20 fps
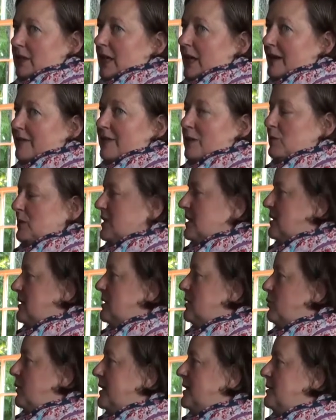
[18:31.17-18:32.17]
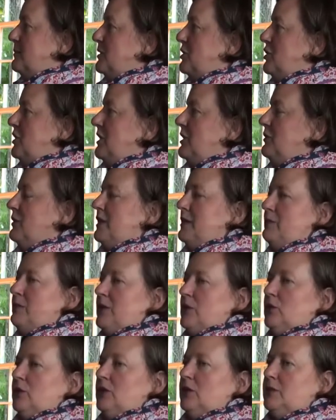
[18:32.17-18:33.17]
a lot of it was the Swiss machinery,
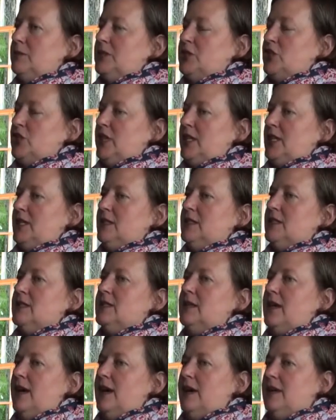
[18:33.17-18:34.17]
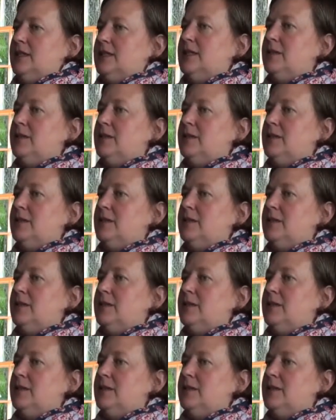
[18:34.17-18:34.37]
Bühler machines uh,